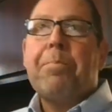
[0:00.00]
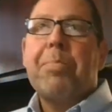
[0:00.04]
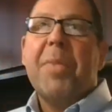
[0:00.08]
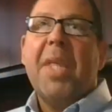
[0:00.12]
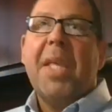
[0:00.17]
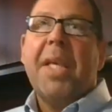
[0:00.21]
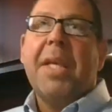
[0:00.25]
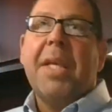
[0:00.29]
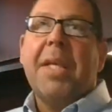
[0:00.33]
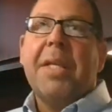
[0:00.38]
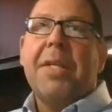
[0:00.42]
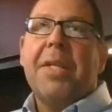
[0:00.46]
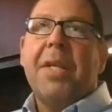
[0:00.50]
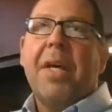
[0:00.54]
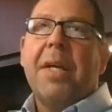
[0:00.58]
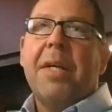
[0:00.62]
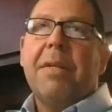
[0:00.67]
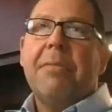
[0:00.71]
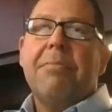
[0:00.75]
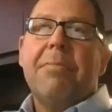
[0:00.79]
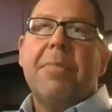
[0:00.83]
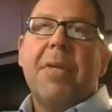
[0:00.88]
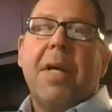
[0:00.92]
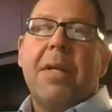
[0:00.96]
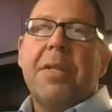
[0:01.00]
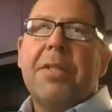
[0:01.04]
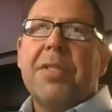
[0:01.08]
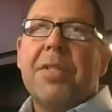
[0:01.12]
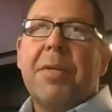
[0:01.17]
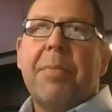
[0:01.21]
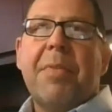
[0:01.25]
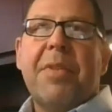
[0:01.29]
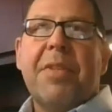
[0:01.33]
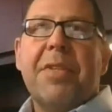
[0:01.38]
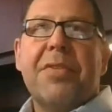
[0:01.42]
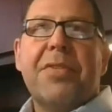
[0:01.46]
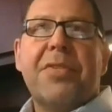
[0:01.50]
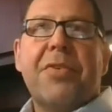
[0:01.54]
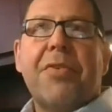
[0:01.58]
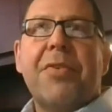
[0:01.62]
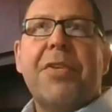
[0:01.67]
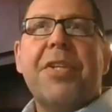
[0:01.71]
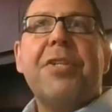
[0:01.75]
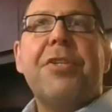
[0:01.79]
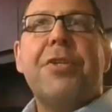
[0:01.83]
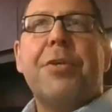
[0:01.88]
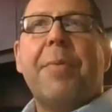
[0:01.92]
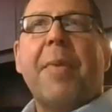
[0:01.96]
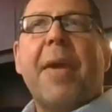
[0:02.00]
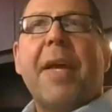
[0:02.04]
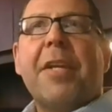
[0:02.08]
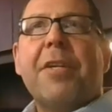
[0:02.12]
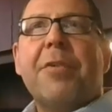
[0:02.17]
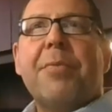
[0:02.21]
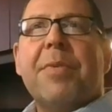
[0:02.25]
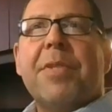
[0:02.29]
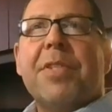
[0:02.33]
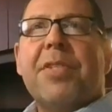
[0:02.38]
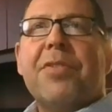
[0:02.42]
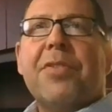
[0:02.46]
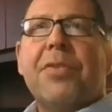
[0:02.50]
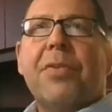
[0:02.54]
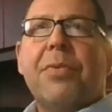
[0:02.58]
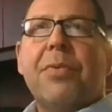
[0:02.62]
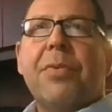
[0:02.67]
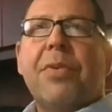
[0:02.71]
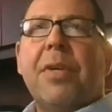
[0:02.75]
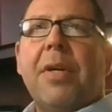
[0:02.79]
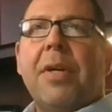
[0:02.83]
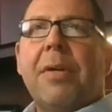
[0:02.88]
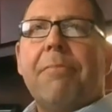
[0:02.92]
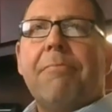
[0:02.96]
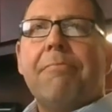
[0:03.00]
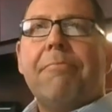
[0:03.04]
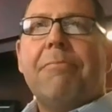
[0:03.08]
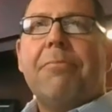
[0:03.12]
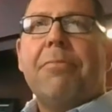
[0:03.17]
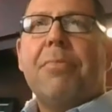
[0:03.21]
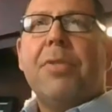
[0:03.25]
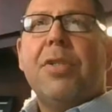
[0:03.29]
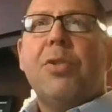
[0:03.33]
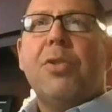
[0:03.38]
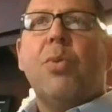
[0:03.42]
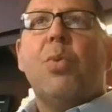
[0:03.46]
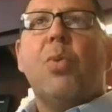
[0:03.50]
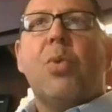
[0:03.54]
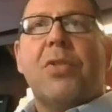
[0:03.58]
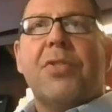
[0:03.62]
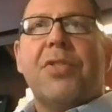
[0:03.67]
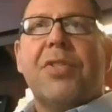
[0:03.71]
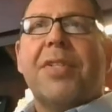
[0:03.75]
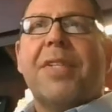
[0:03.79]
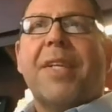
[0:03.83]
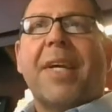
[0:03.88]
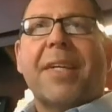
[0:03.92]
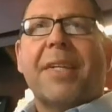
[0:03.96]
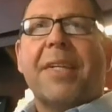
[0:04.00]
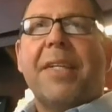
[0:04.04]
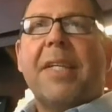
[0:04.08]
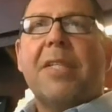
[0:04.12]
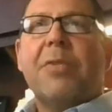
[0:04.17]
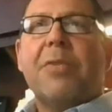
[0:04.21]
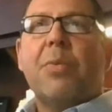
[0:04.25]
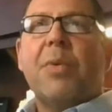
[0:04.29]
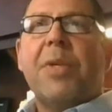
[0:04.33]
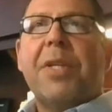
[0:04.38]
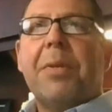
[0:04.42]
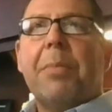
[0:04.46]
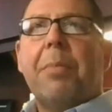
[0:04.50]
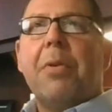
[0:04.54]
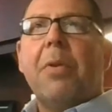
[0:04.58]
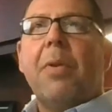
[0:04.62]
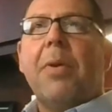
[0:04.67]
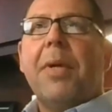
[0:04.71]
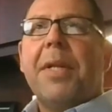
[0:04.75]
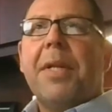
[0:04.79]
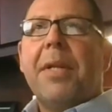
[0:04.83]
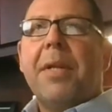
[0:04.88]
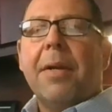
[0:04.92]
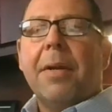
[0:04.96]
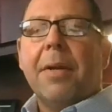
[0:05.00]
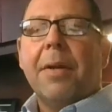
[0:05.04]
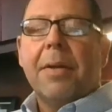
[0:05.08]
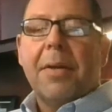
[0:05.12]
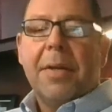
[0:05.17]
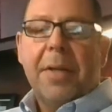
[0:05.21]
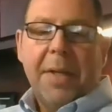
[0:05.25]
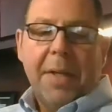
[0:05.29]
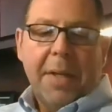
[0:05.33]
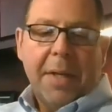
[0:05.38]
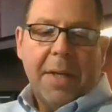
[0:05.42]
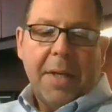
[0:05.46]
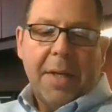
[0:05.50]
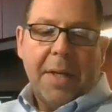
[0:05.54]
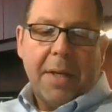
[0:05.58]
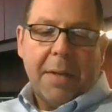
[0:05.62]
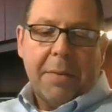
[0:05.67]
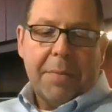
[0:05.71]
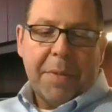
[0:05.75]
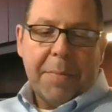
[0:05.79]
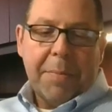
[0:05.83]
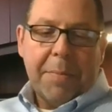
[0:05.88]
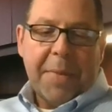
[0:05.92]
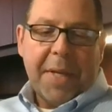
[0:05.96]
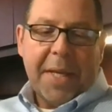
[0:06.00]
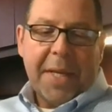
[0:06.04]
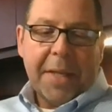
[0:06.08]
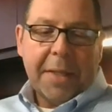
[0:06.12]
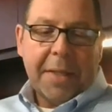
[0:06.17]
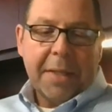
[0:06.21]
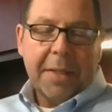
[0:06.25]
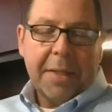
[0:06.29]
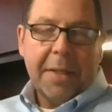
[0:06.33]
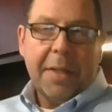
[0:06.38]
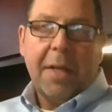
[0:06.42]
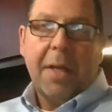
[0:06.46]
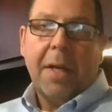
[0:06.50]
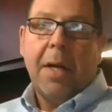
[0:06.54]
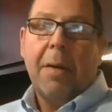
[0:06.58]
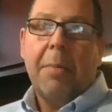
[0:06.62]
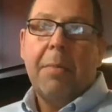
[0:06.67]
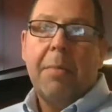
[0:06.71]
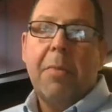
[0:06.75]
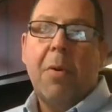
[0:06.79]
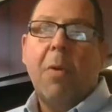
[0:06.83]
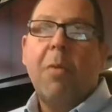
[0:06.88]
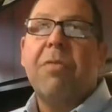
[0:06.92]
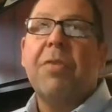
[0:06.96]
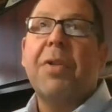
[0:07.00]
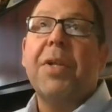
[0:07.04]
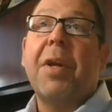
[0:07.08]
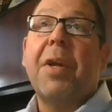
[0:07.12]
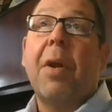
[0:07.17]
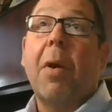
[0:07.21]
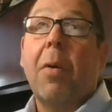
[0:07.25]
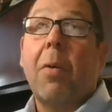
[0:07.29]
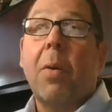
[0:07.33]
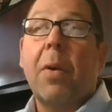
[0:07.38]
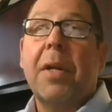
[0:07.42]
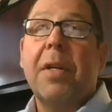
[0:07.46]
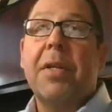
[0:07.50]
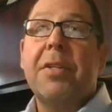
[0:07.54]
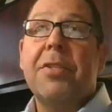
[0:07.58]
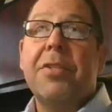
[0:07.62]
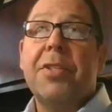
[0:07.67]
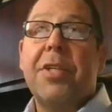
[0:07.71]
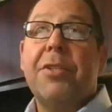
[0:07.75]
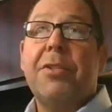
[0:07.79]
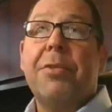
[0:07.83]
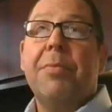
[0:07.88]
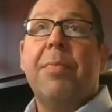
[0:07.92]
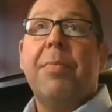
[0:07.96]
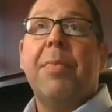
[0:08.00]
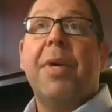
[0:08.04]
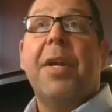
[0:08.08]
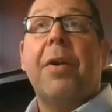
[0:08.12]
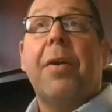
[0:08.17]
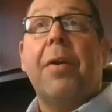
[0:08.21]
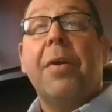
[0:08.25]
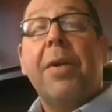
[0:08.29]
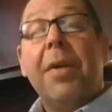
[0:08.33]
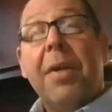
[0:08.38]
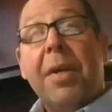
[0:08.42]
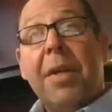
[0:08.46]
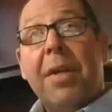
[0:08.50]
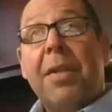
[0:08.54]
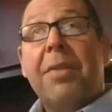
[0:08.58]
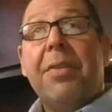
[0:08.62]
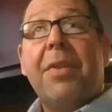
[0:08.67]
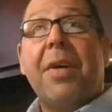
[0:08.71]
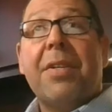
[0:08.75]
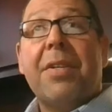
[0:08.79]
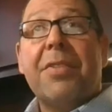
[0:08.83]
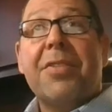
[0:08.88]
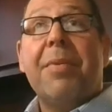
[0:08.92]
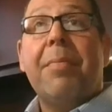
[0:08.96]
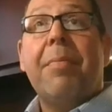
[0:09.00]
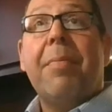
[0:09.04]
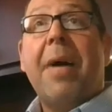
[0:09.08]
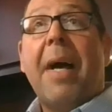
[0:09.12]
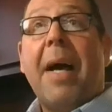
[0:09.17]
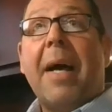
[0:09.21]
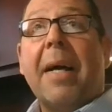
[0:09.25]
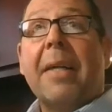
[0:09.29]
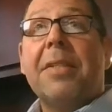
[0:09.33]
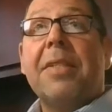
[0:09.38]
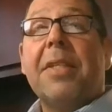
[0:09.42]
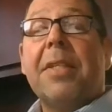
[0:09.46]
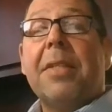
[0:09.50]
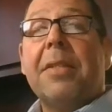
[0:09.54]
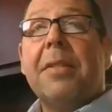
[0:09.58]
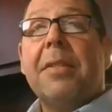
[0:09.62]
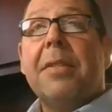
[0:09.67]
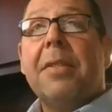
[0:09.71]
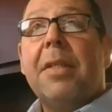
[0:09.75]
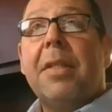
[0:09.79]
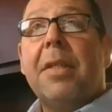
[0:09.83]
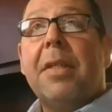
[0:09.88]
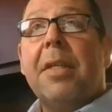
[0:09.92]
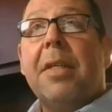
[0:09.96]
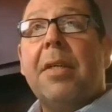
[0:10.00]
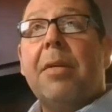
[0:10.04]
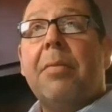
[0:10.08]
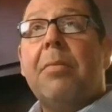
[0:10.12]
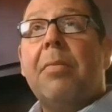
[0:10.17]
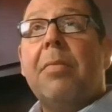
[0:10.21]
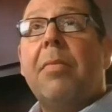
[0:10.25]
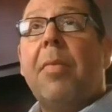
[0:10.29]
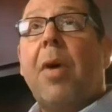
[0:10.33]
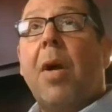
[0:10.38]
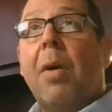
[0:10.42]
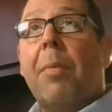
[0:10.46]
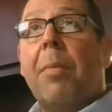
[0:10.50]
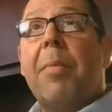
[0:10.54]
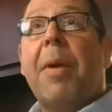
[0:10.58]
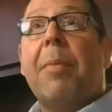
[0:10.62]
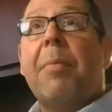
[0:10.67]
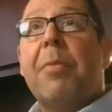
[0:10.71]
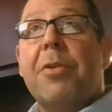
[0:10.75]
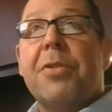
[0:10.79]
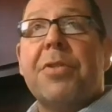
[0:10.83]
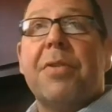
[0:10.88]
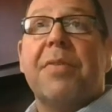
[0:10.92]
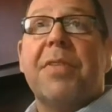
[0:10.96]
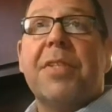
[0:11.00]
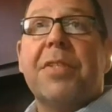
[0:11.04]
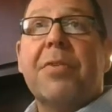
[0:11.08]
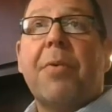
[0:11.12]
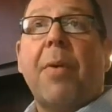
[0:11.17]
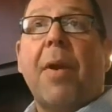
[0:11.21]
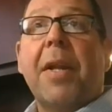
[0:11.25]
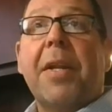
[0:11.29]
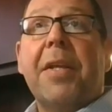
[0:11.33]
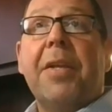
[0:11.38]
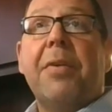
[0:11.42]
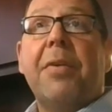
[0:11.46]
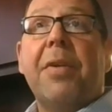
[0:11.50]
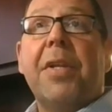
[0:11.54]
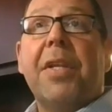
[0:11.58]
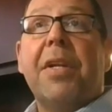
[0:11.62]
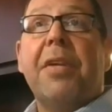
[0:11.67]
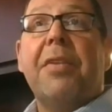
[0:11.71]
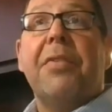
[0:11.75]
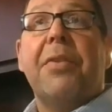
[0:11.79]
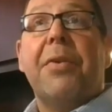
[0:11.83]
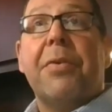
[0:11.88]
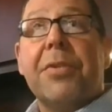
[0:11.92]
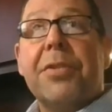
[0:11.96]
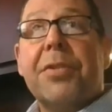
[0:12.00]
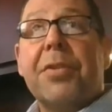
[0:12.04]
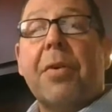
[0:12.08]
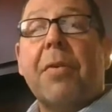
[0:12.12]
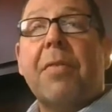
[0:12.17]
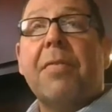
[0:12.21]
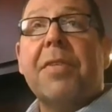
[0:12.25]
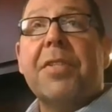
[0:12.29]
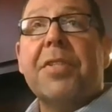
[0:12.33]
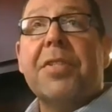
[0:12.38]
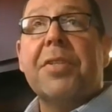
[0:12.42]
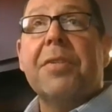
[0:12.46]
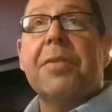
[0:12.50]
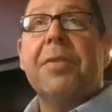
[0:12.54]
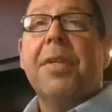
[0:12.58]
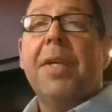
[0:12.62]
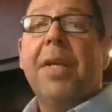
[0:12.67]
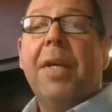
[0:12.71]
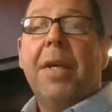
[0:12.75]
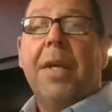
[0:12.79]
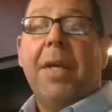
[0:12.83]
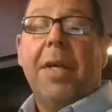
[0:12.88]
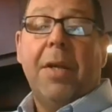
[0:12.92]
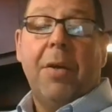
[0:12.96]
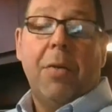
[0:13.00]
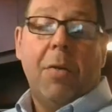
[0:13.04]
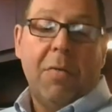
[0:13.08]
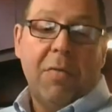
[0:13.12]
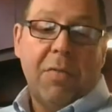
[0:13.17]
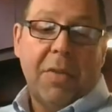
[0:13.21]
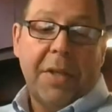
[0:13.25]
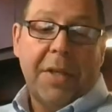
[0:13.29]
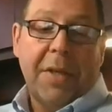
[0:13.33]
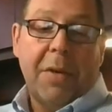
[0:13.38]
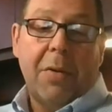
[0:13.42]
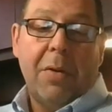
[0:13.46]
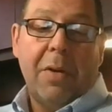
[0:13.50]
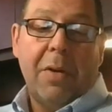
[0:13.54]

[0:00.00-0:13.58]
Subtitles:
and on some of the strategic management tools and techniques we deployed here to make hopefully our organization better, thus impacting our members of this credit union and their service, and hopefully